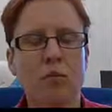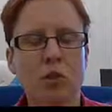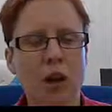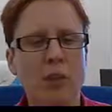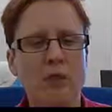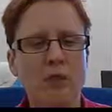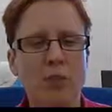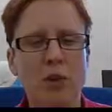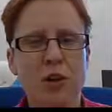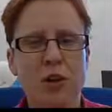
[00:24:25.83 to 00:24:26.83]
So how does
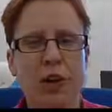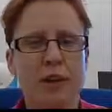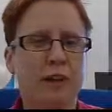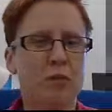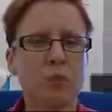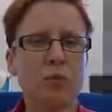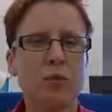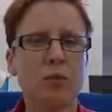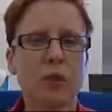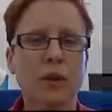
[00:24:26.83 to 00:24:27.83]
this work again? Well,